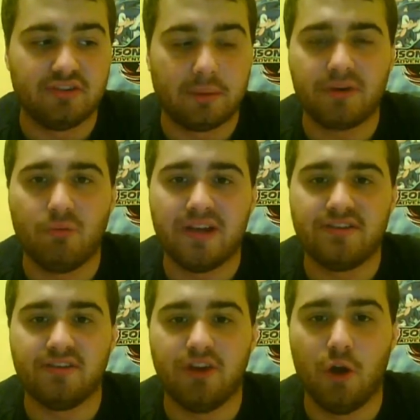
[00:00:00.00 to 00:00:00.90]
But yeah,
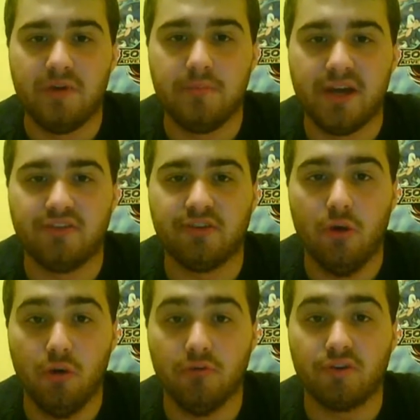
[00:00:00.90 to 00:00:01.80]
I'm using
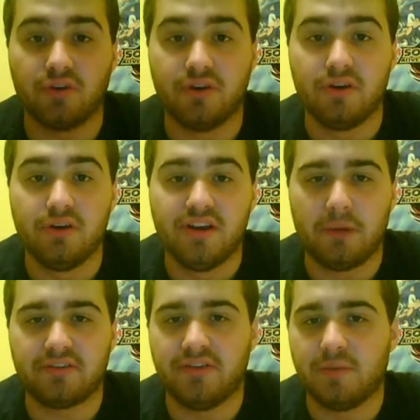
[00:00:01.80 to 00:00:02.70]
Juan, I think his name is.
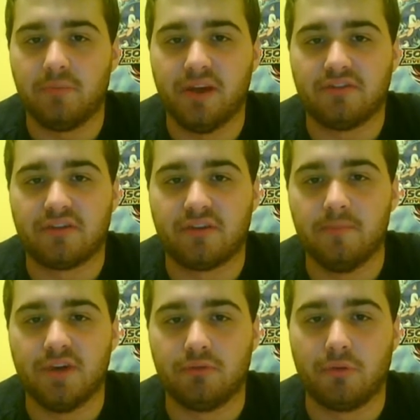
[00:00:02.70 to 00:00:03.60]
Also playing
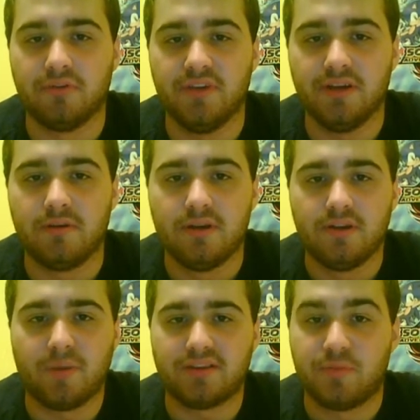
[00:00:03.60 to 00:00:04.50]
Dynasty
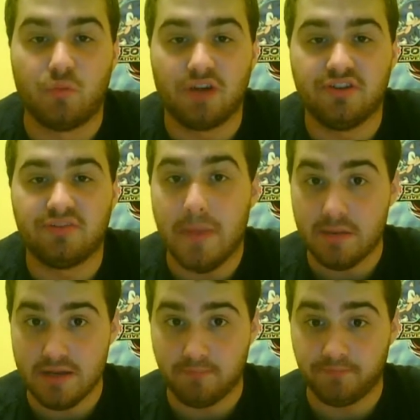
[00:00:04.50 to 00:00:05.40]
Warriors
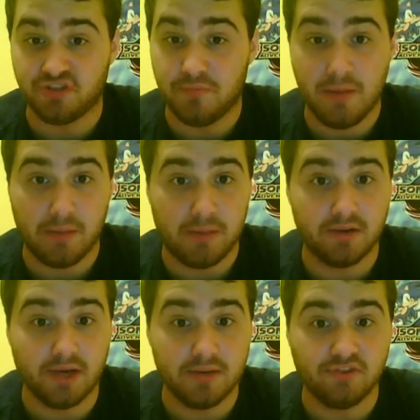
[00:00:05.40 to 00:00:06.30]
Online,
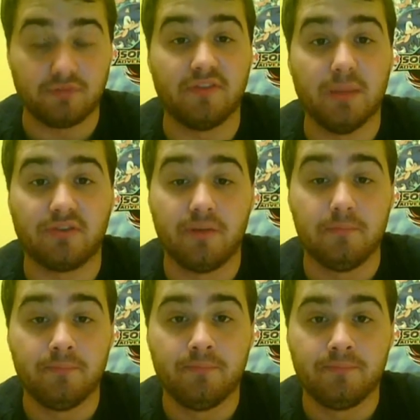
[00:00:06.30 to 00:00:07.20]
the
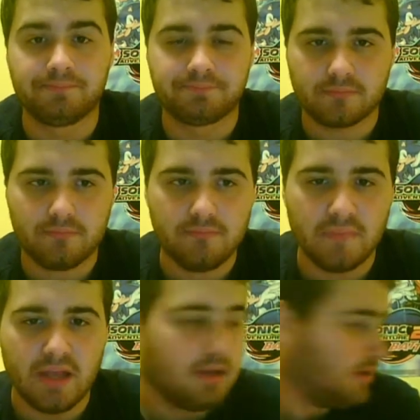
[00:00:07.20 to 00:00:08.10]

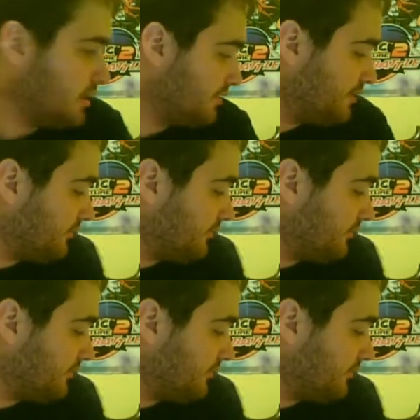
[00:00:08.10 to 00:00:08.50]
open beta.